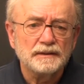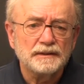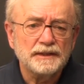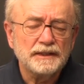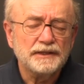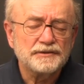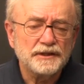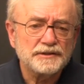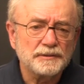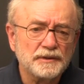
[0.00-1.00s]
His
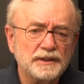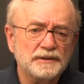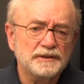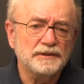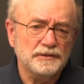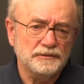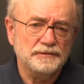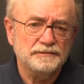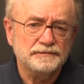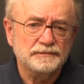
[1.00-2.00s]
testimony continues.
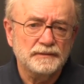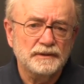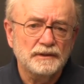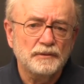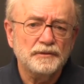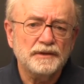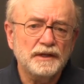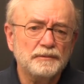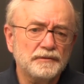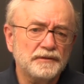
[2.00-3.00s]
With the
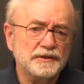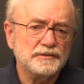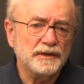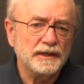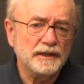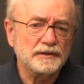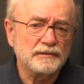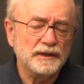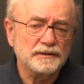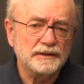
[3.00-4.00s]
help of the Israeli
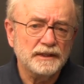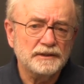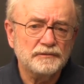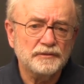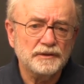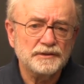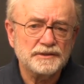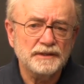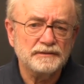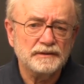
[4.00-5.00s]
underground in
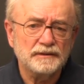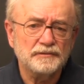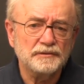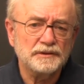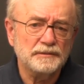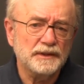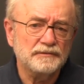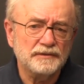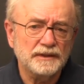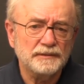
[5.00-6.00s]
1947, the Fruchtenbaum
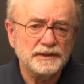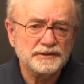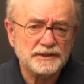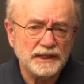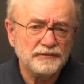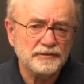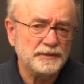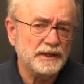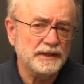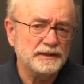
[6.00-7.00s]
family escaped from
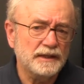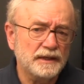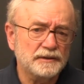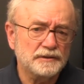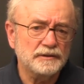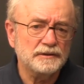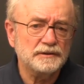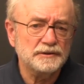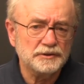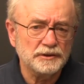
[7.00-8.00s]
behind the Iron Curtain
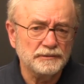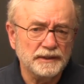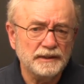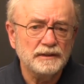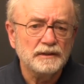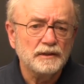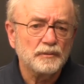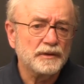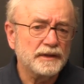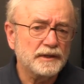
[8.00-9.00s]
to Germany,
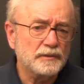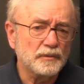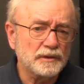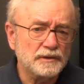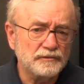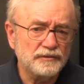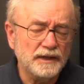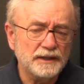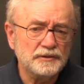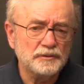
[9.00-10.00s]
where they were
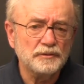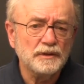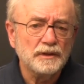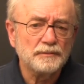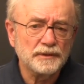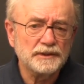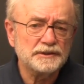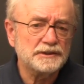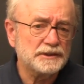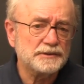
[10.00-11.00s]
confined to
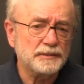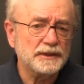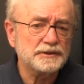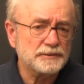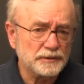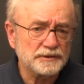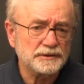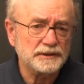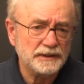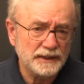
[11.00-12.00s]
British displaced
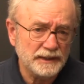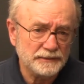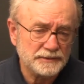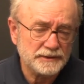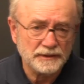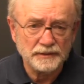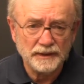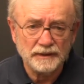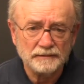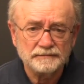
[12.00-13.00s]
person camps. There we
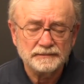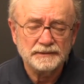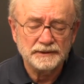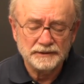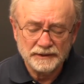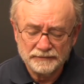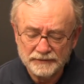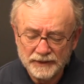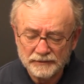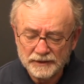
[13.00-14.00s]
are. They've
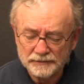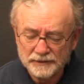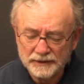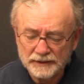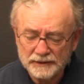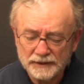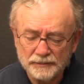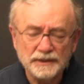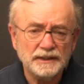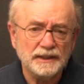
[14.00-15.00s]
now come to the
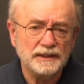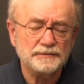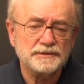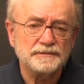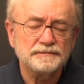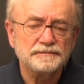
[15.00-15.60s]
DP camps.